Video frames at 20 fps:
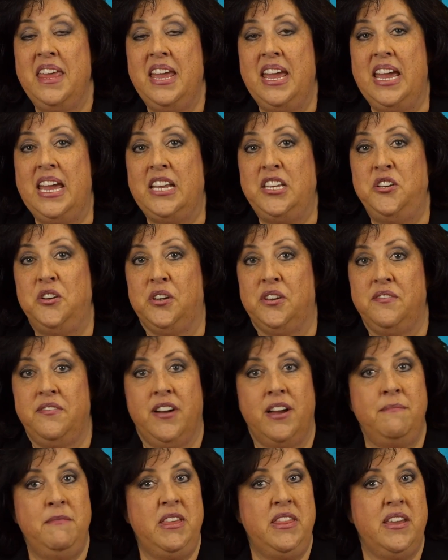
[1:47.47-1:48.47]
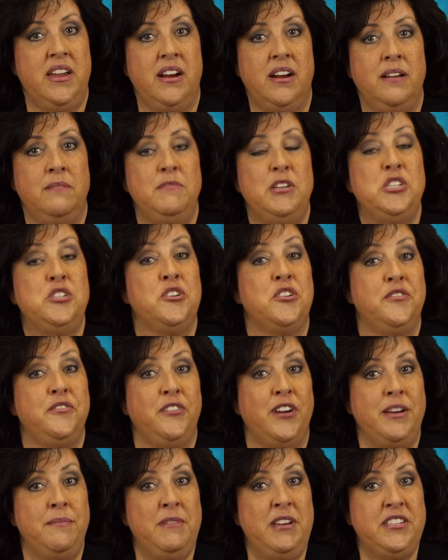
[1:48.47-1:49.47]
and you can find me there, and be sure to
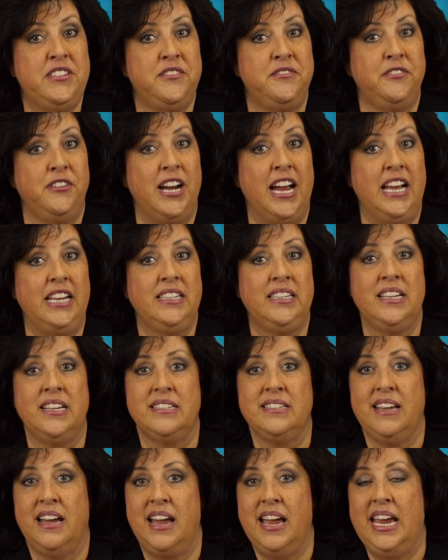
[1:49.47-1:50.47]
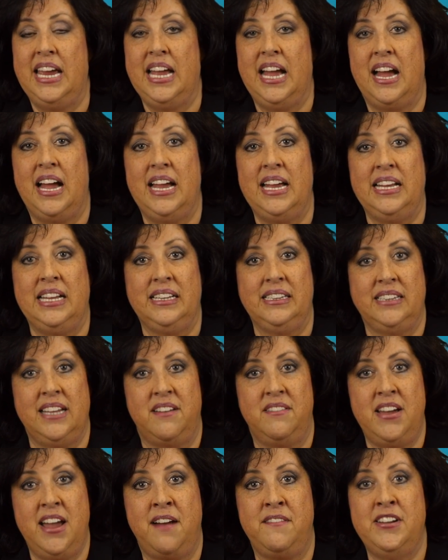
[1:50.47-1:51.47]
friend me as a friend because I, I
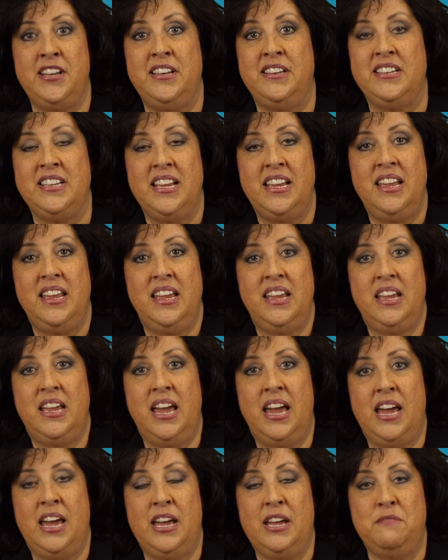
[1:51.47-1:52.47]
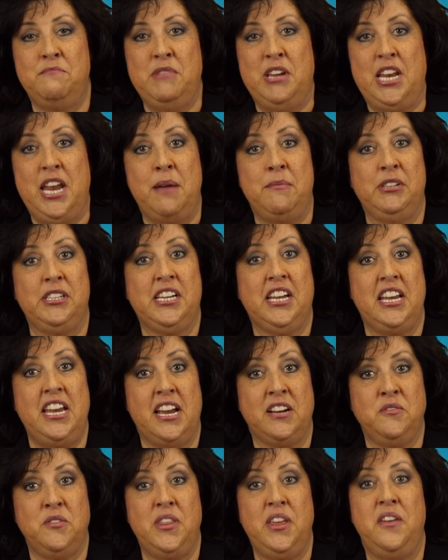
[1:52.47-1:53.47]
love having uh, being able to
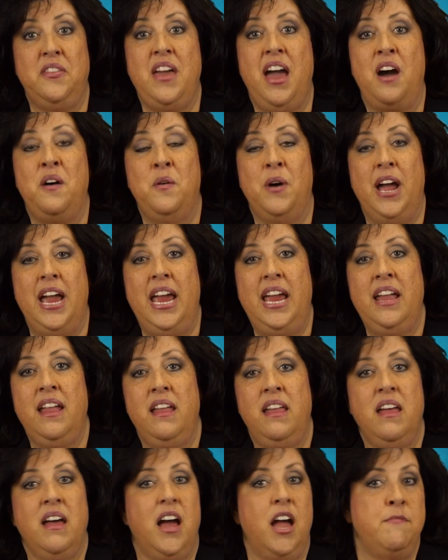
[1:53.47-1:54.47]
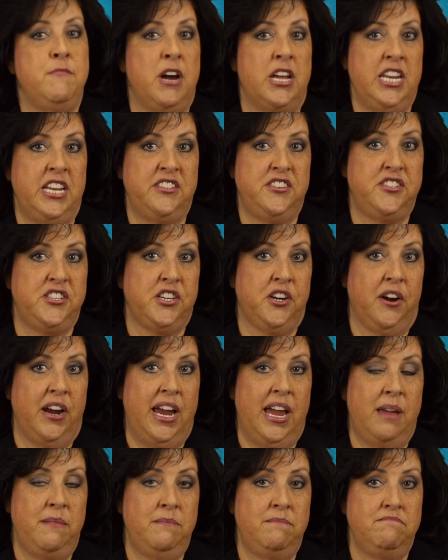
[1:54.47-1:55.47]
connect with you that way. I'm on
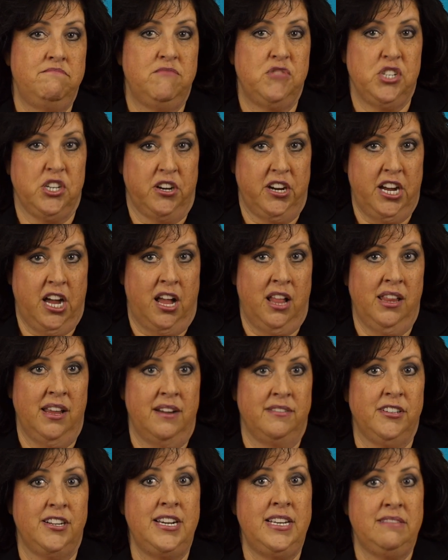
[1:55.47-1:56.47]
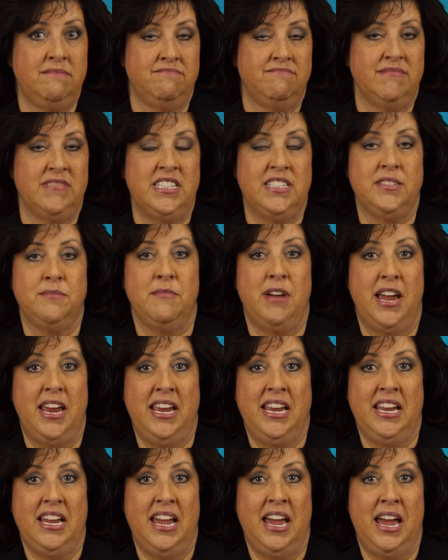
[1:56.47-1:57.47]
Instagram. Sherrie Hall Everett is
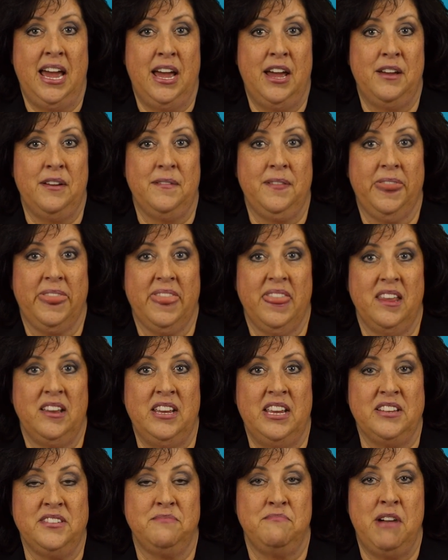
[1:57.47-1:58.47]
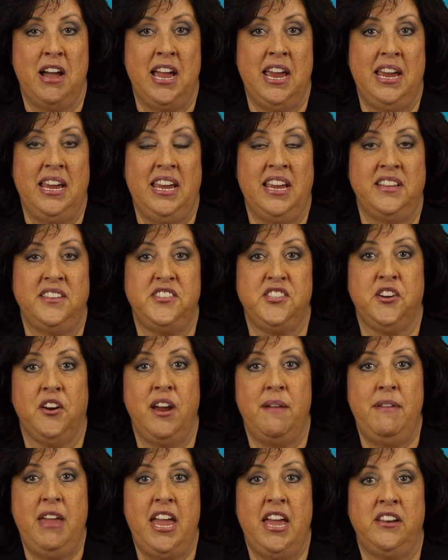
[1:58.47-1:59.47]
my uh, is my
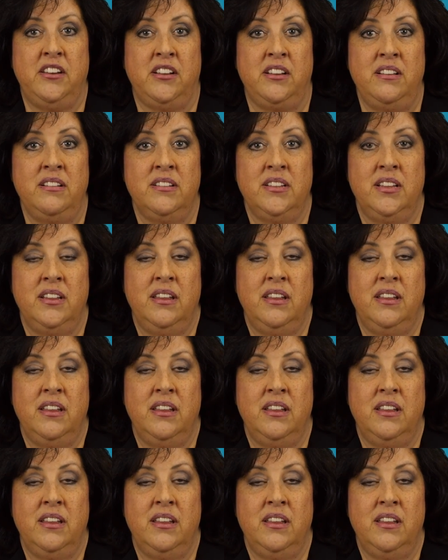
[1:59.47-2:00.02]
Instagram handle.